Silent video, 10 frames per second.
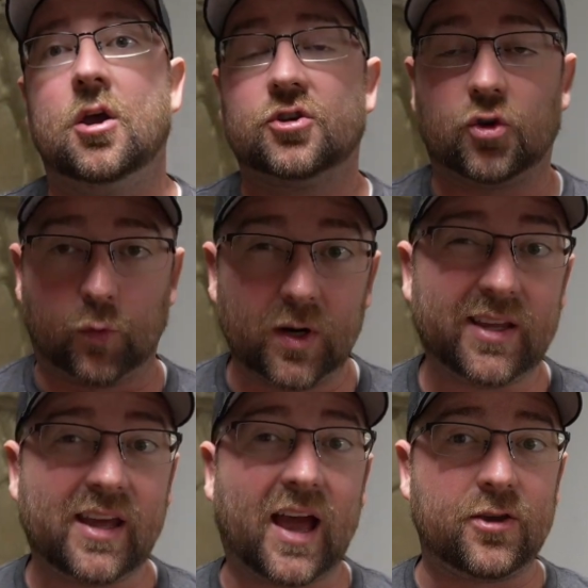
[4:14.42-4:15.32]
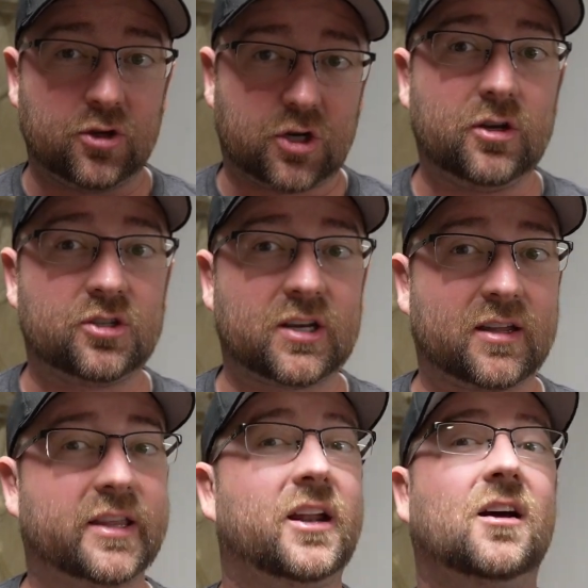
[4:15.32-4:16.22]
So really how you should
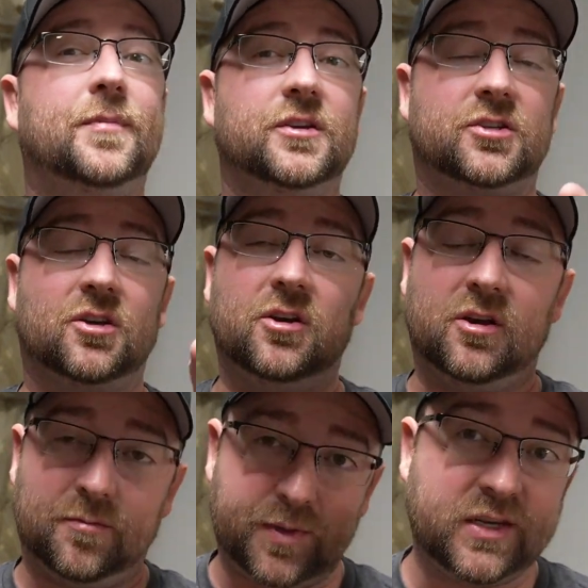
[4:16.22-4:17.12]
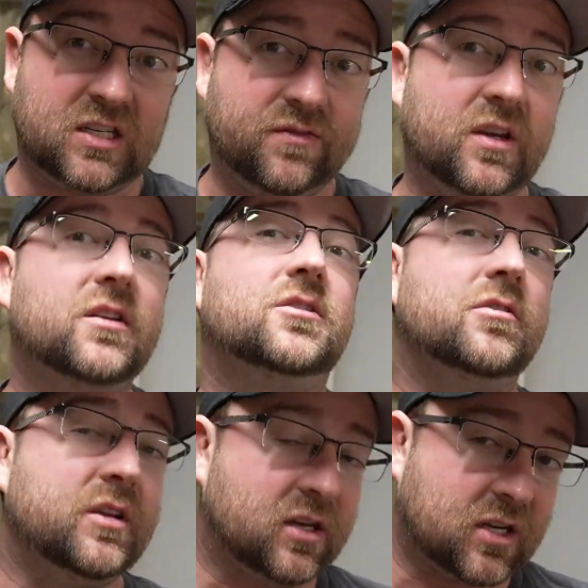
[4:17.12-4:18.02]
set that up is PCV
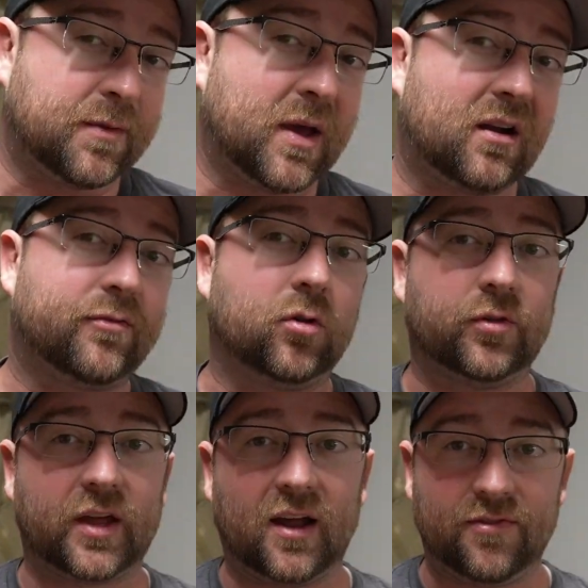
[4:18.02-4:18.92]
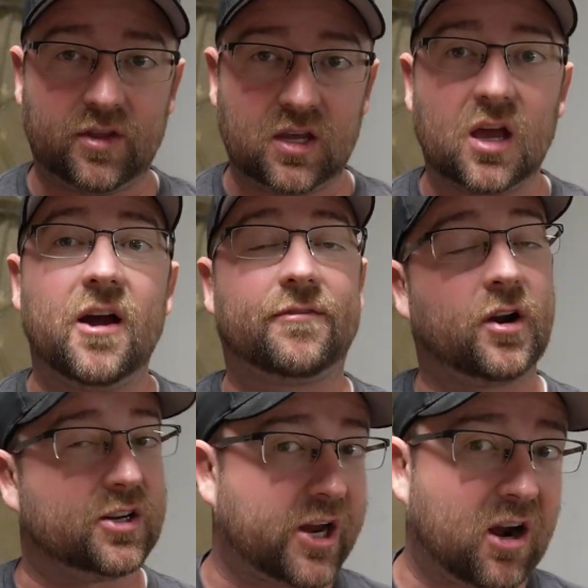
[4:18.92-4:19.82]
to the intake manifold and the
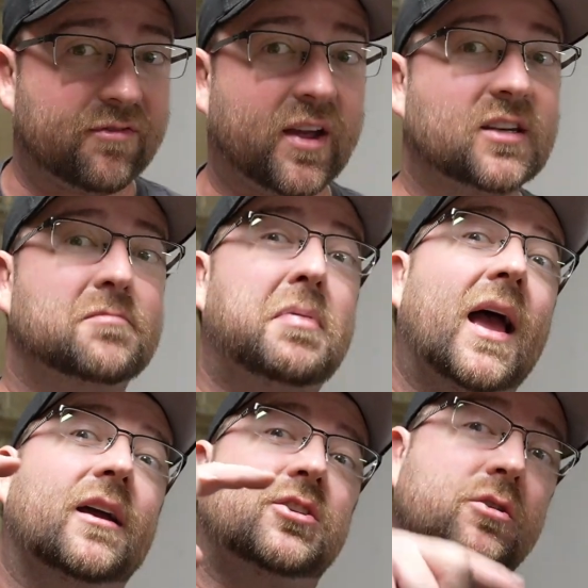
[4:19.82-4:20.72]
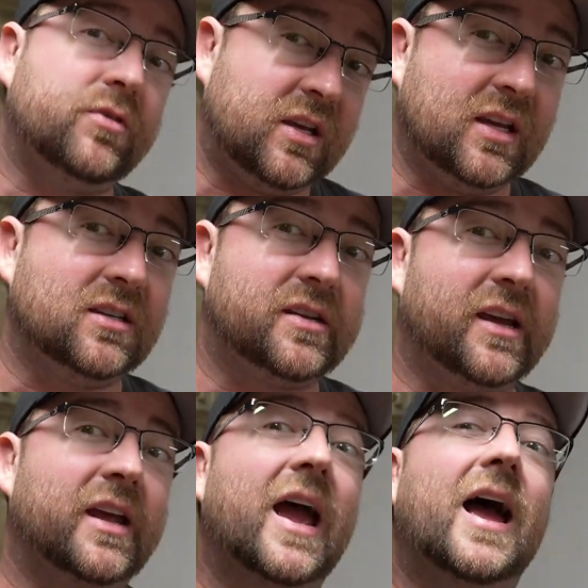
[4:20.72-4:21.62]
fresh air vent back to the
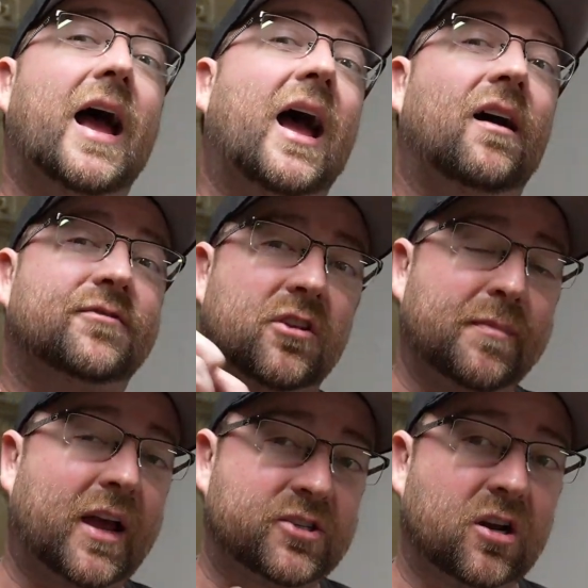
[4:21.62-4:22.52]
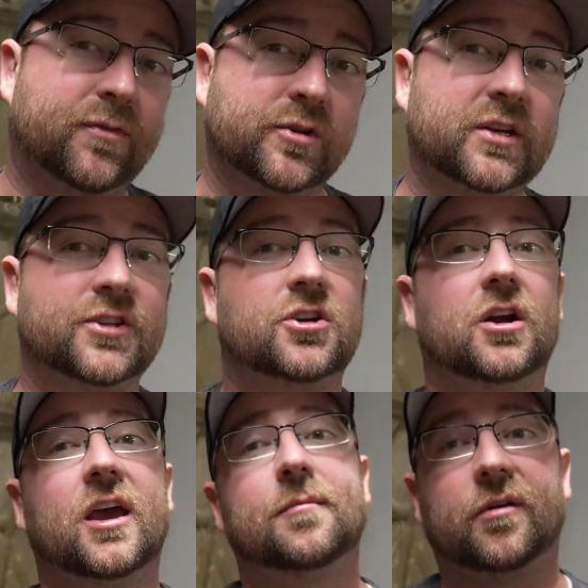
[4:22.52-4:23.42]
intake after the mass airflow
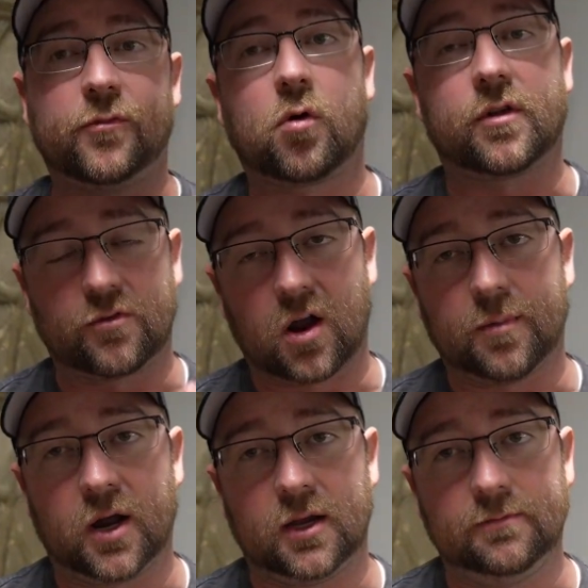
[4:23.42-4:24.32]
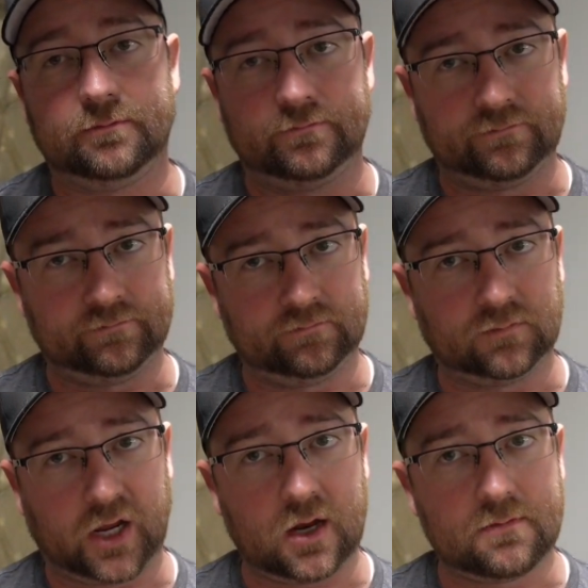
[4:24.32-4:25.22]
sensor and before the throttle body,
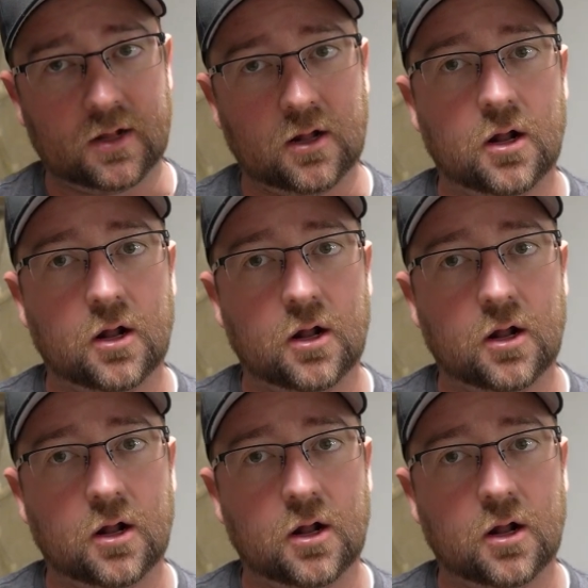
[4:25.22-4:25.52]
okay?